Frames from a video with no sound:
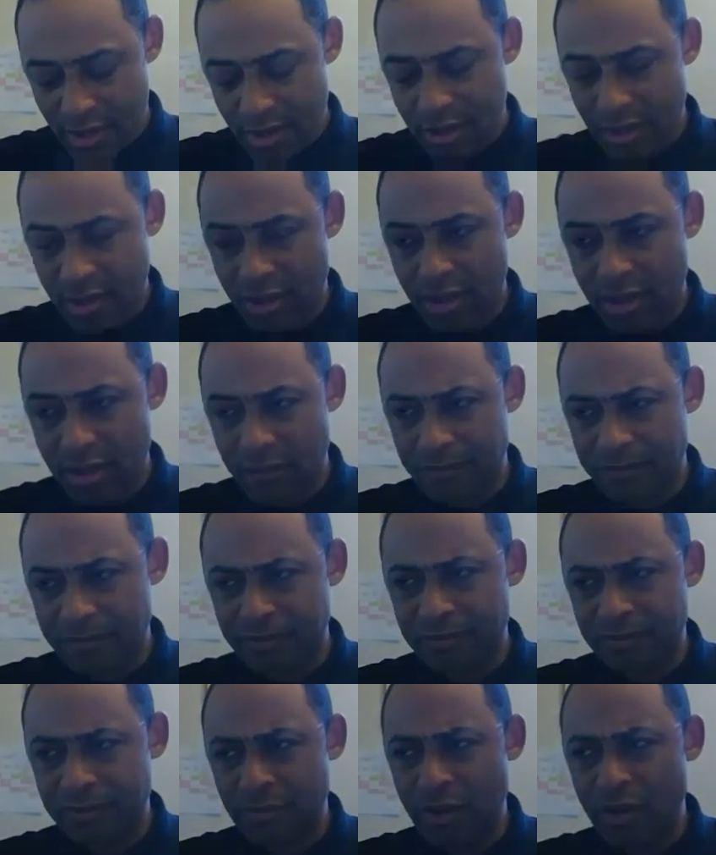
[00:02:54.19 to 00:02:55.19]

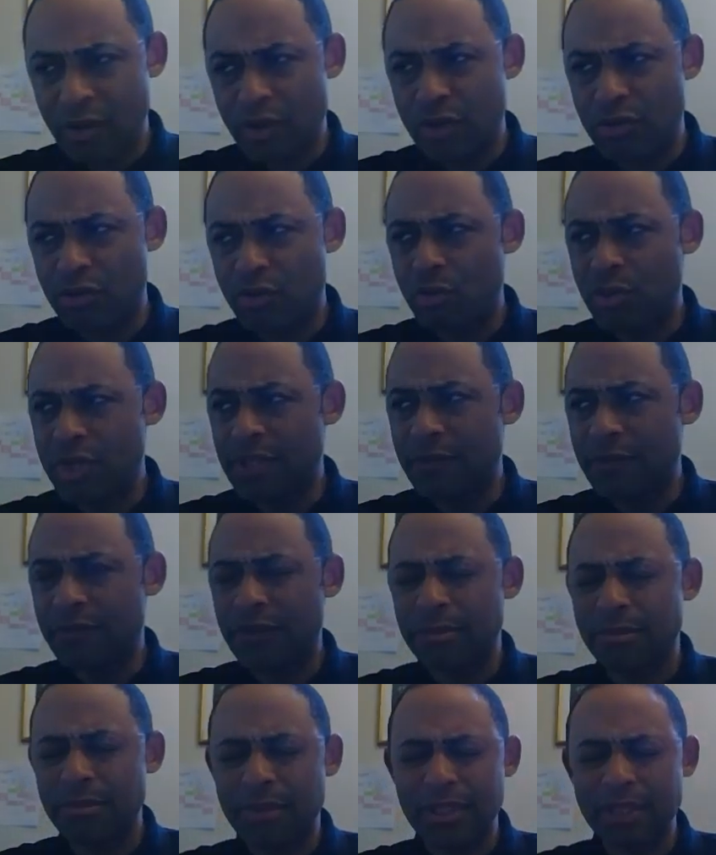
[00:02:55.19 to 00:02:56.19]
a tweet
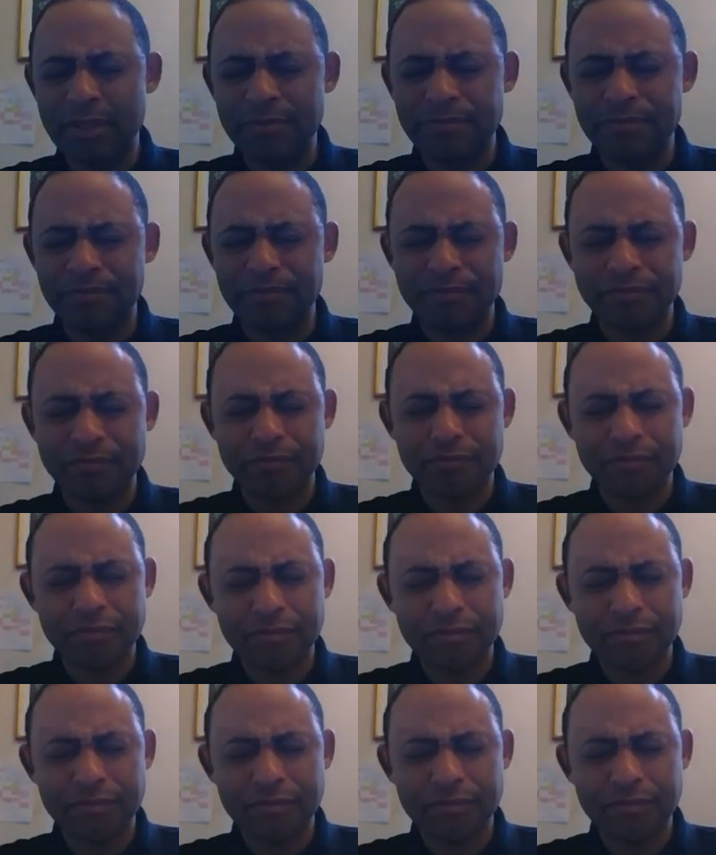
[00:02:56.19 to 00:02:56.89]
from